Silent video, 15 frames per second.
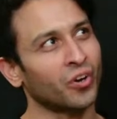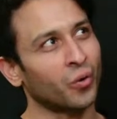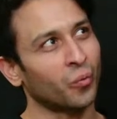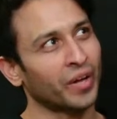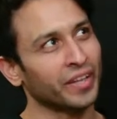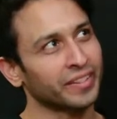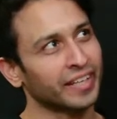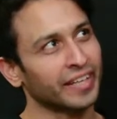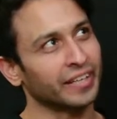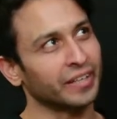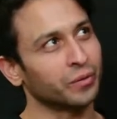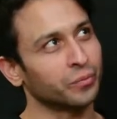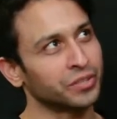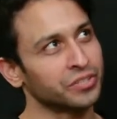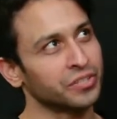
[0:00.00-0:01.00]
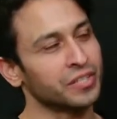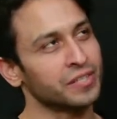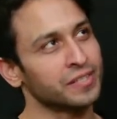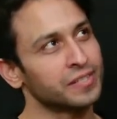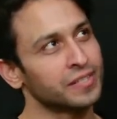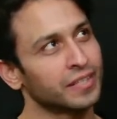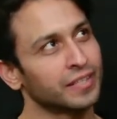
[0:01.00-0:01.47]
one thing, which
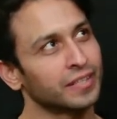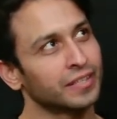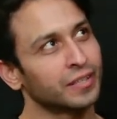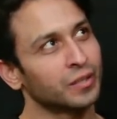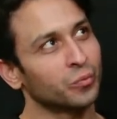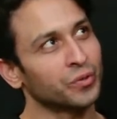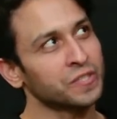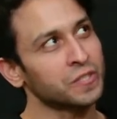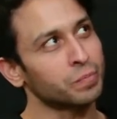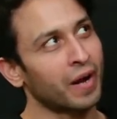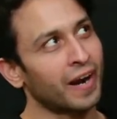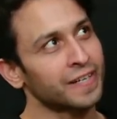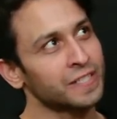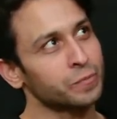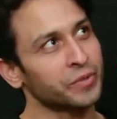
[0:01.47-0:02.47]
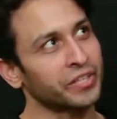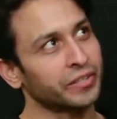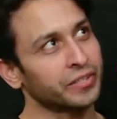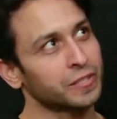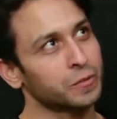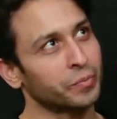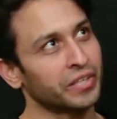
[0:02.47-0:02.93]
is with smart
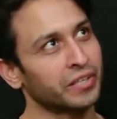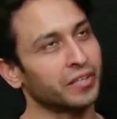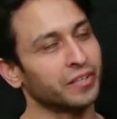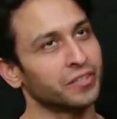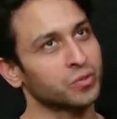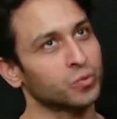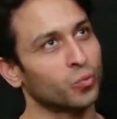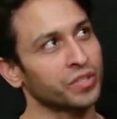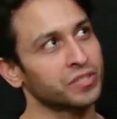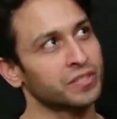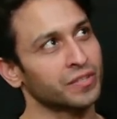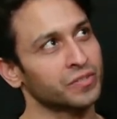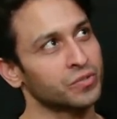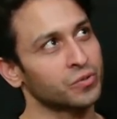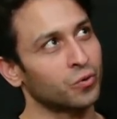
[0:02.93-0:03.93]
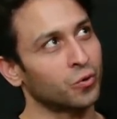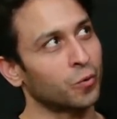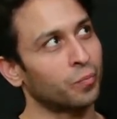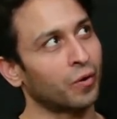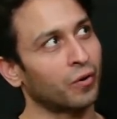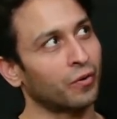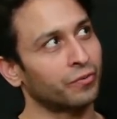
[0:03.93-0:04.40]
speakers, what's the
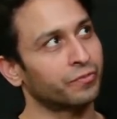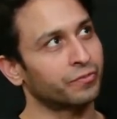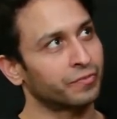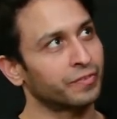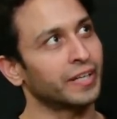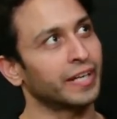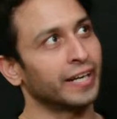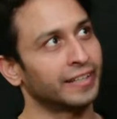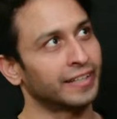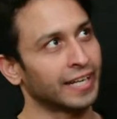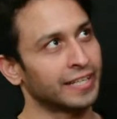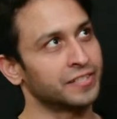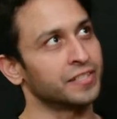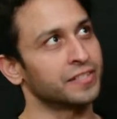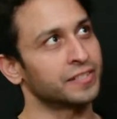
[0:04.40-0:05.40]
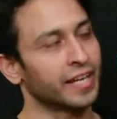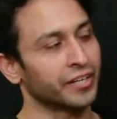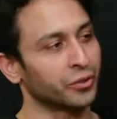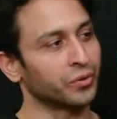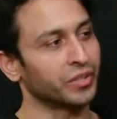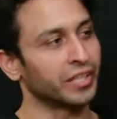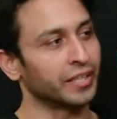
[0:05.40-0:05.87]
scope of intelligence that
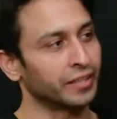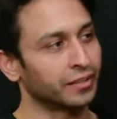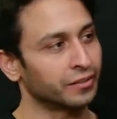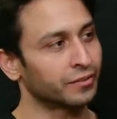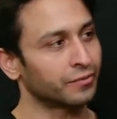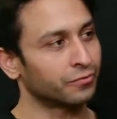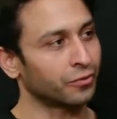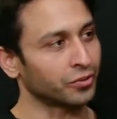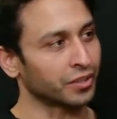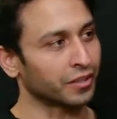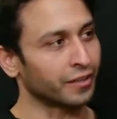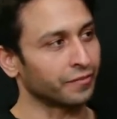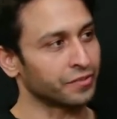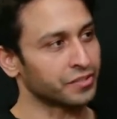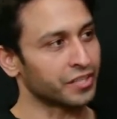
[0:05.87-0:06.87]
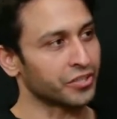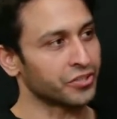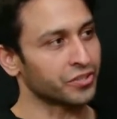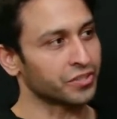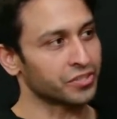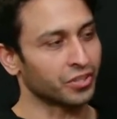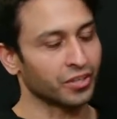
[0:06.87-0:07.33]
you need for the
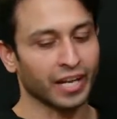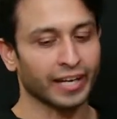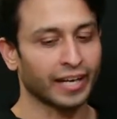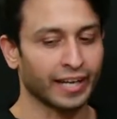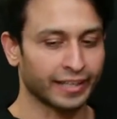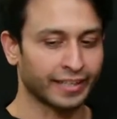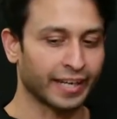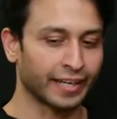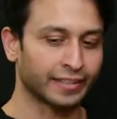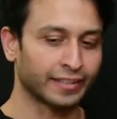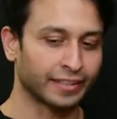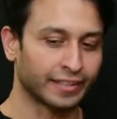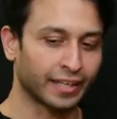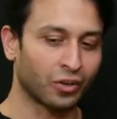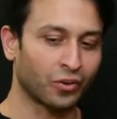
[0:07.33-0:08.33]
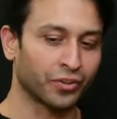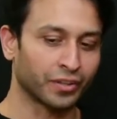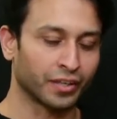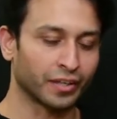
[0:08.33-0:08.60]
conversations? Like I get on